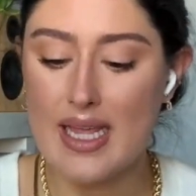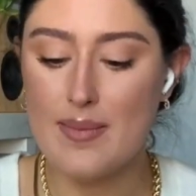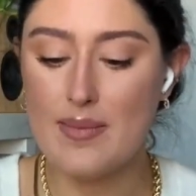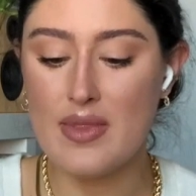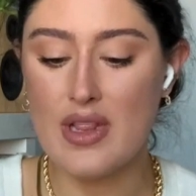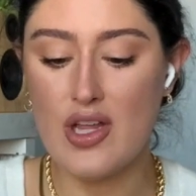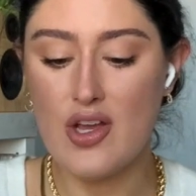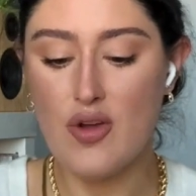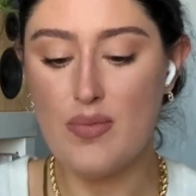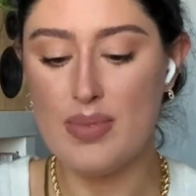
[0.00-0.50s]

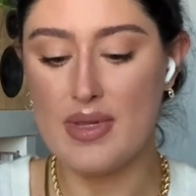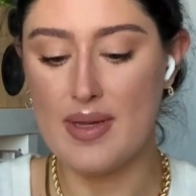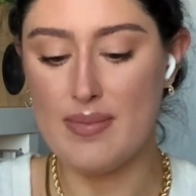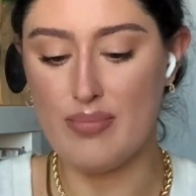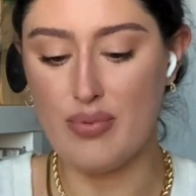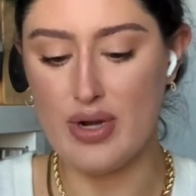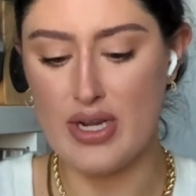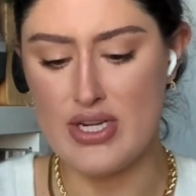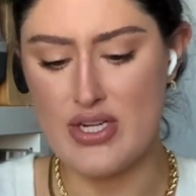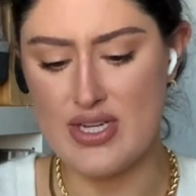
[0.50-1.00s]
Glow
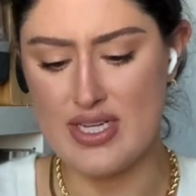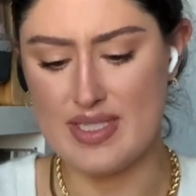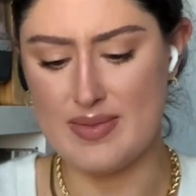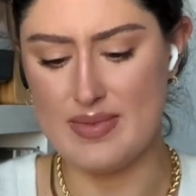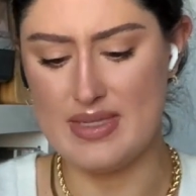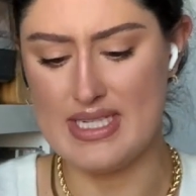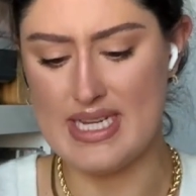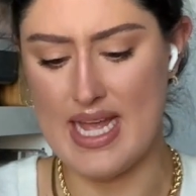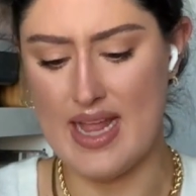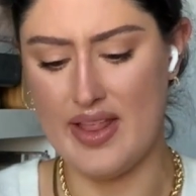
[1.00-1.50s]
Plumperageous
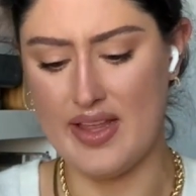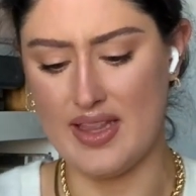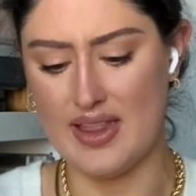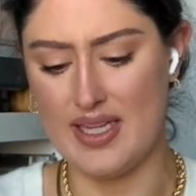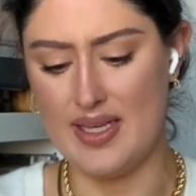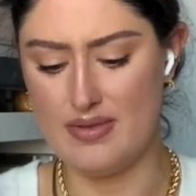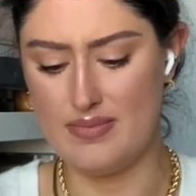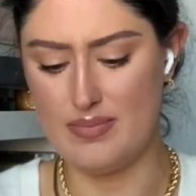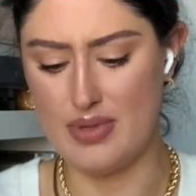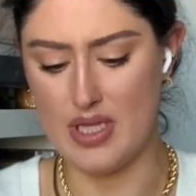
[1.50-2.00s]
Metallic
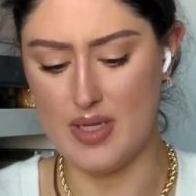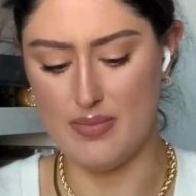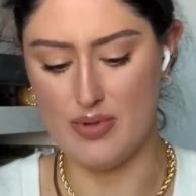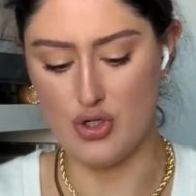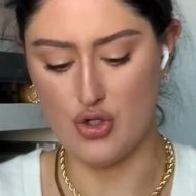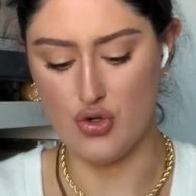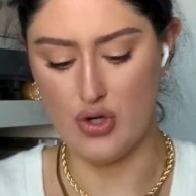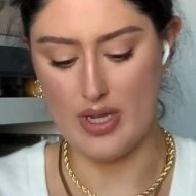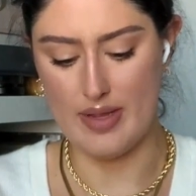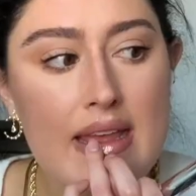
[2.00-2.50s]
Lip Plumper
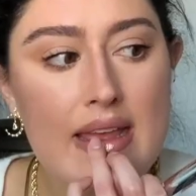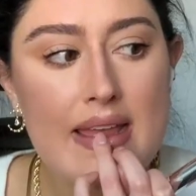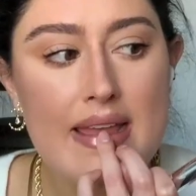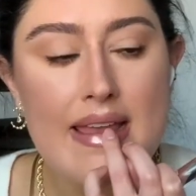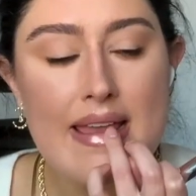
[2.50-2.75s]
Treatment.